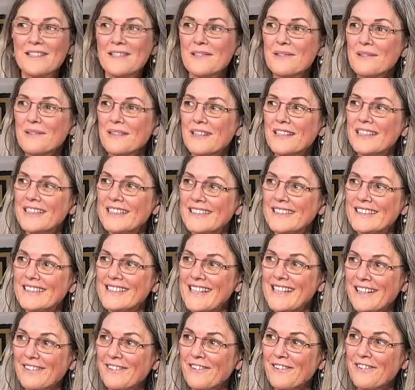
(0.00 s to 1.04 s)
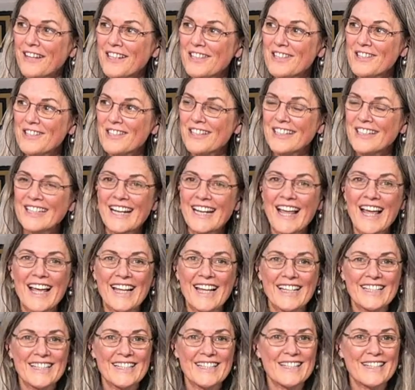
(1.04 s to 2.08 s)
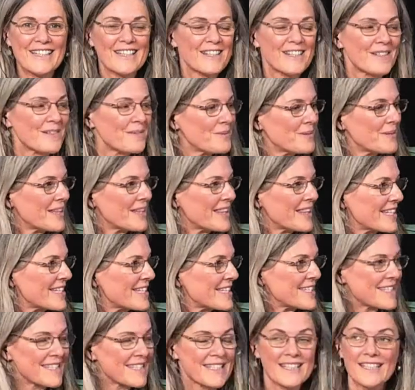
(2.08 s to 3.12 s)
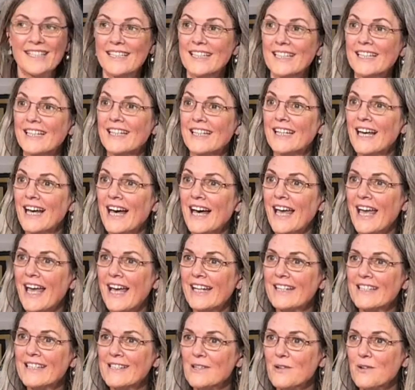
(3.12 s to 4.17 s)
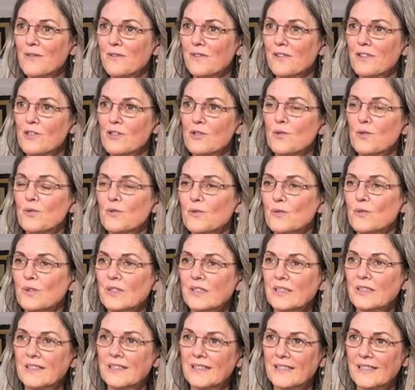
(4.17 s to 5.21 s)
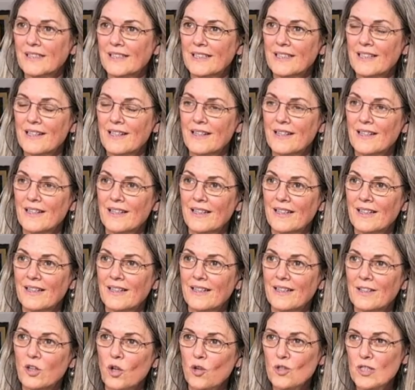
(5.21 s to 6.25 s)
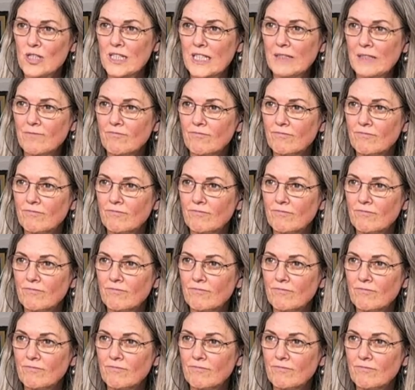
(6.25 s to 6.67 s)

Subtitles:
to the declaration. And with this, I hand over to Nosy.